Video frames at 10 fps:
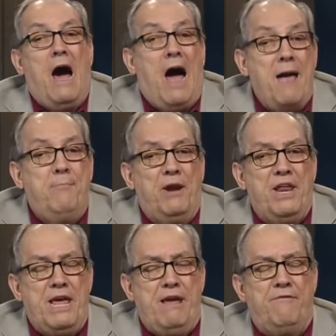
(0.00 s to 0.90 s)
I
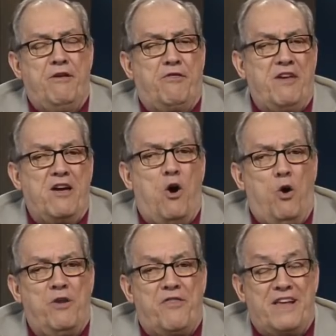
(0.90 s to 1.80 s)
believe, the thing
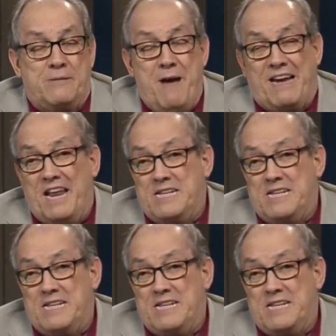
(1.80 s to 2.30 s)
holding things back.